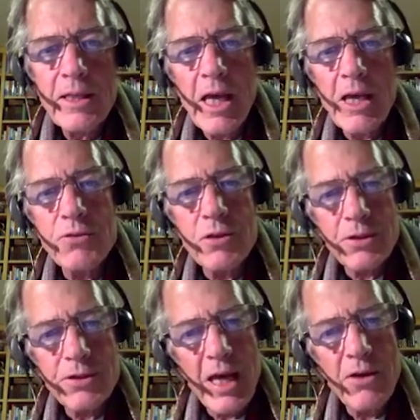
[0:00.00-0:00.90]
As we
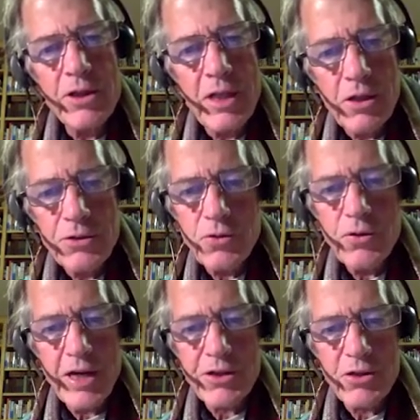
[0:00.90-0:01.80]
look down at Yellowstone
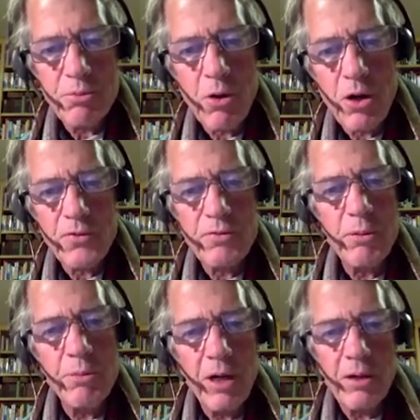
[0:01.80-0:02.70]
National Park from
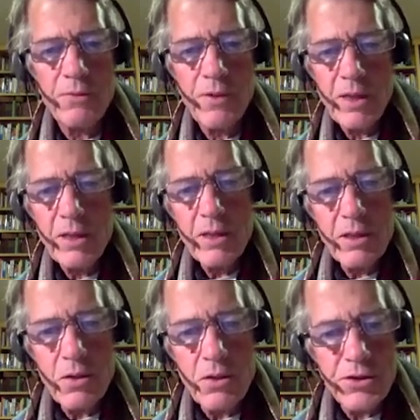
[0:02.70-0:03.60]
above,
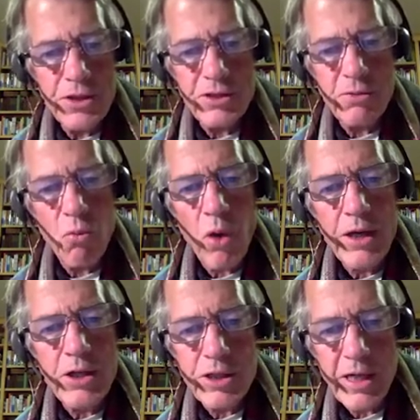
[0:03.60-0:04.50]
you can see some
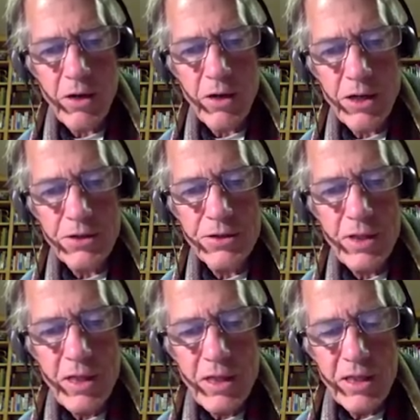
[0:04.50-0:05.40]
whitish areas
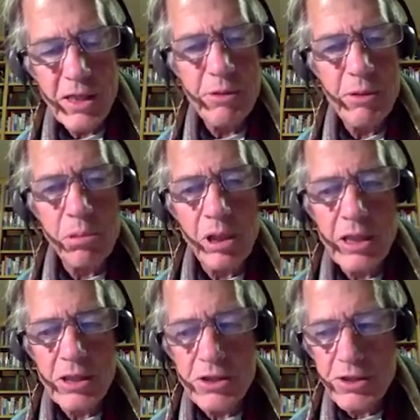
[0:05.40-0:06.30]
that have been
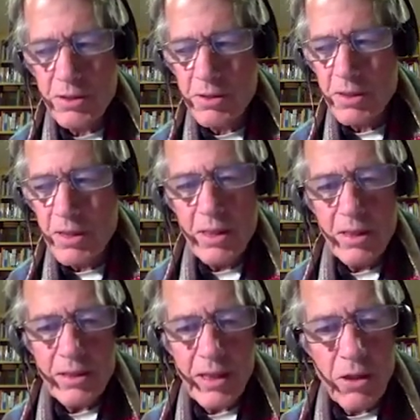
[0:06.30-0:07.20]
bleached.
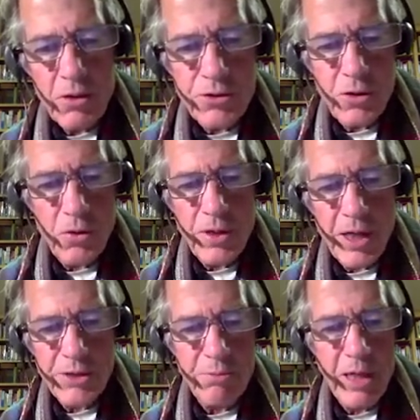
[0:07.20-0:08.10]
Yellowstone
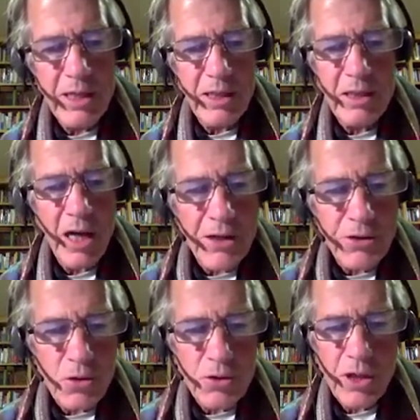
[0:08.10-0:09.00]
has many
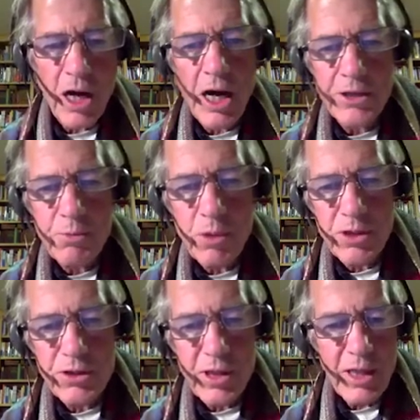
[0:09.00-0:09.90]
geysers, hot
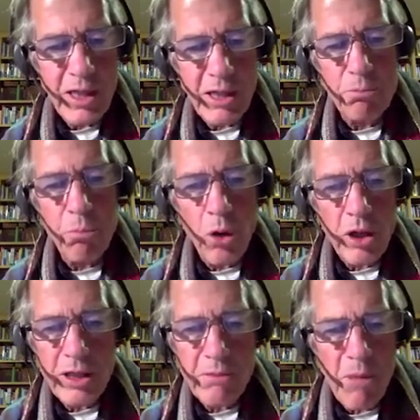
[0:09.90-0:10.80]
springs, and
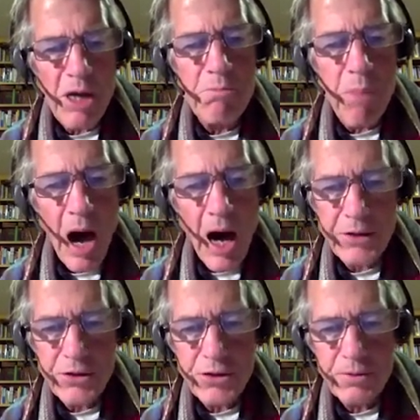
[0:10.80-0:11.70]
boiling mud
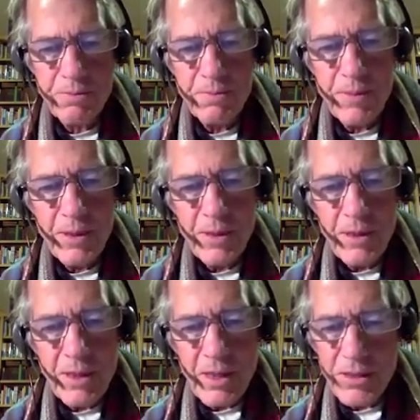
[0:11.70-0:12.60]
pots.
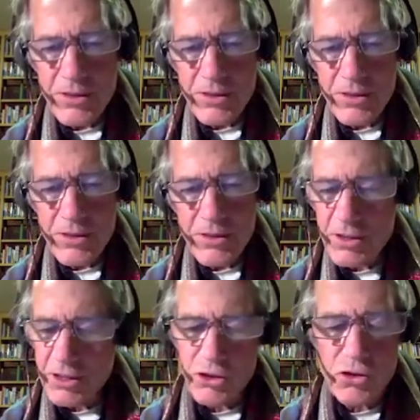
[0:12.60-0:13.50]
It's
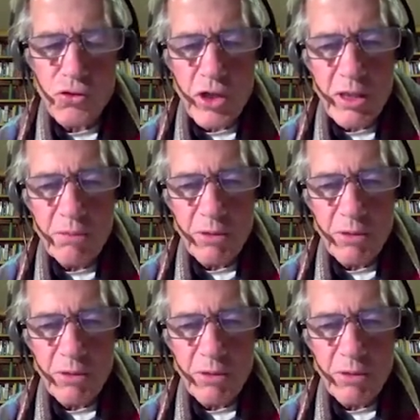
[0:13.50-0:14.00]
an extreme